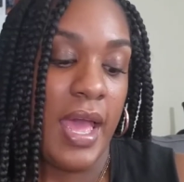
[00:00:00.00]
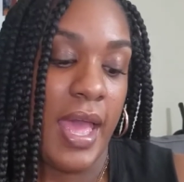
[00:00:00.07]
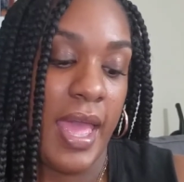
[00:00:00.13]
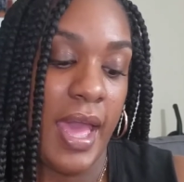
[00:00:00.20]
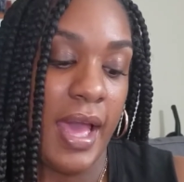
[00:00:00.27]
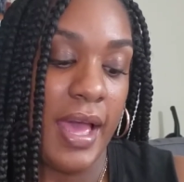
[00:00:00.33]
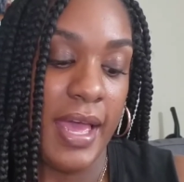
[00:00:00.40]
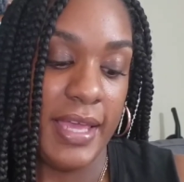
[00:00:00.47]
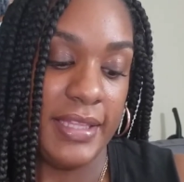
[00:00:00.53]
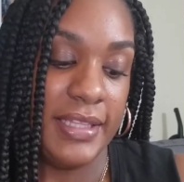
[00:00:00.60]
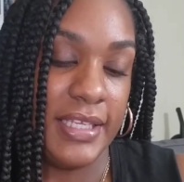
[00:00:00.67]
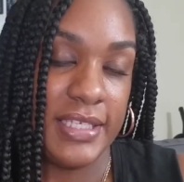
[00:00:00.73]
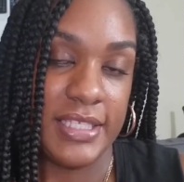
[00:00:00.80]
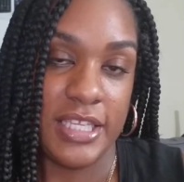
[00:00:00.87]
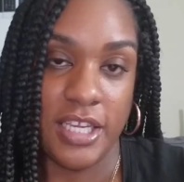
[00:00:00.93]
I
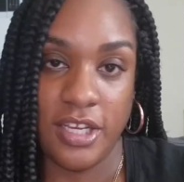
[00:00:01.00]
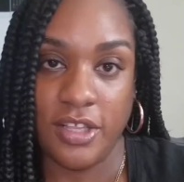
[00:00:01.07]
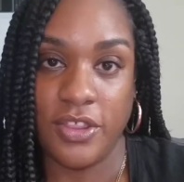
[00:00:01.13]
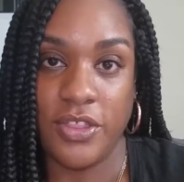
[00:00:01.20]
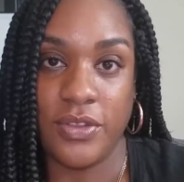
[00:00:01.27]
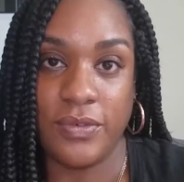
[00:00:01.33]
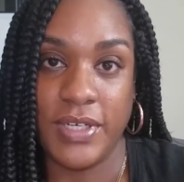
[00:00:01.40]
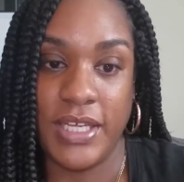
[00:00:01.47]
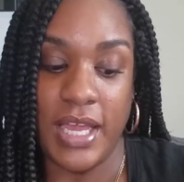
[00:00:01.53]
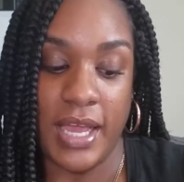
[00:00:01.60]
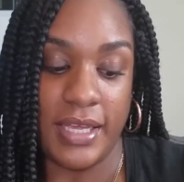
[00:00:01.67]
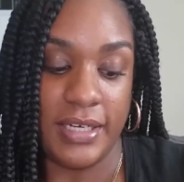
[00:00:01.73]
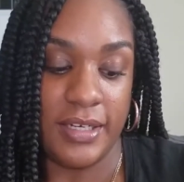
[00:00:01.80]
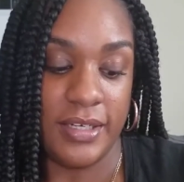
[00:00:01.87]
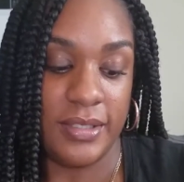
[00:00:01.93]
listed three
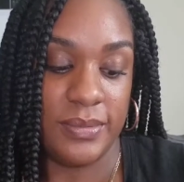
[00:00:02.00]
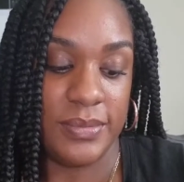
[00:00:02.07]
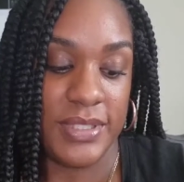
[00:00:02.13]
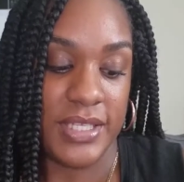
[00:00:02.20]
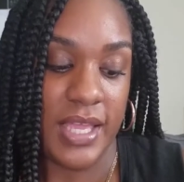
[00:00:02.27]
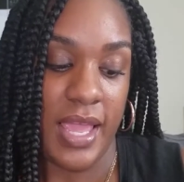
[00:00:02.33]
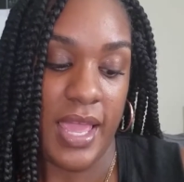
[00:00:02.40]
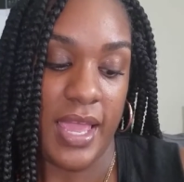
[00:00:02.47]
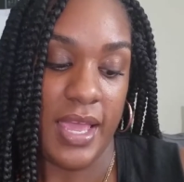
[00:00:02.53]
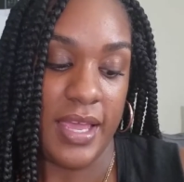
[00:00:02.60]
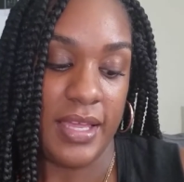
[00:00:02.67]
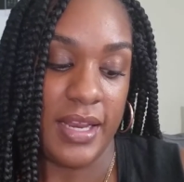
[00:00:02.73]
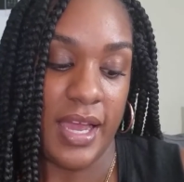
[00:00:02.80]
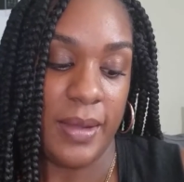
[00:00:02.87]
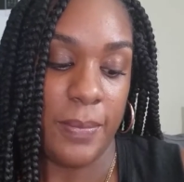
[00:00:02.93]
items
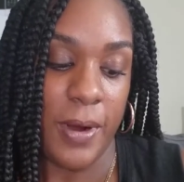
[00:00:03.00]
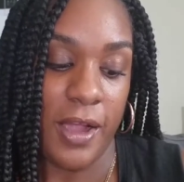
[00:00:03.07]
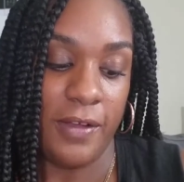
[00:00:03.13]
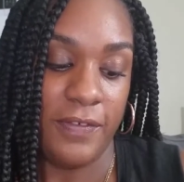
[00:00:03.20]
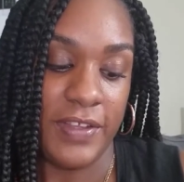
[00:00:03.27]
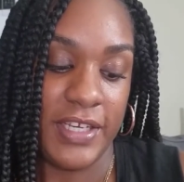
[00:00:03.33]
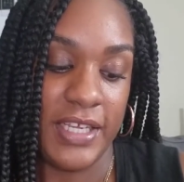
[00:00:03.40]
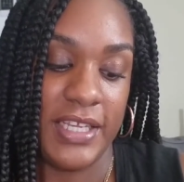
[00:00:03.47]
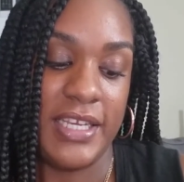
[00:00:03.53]
and I profited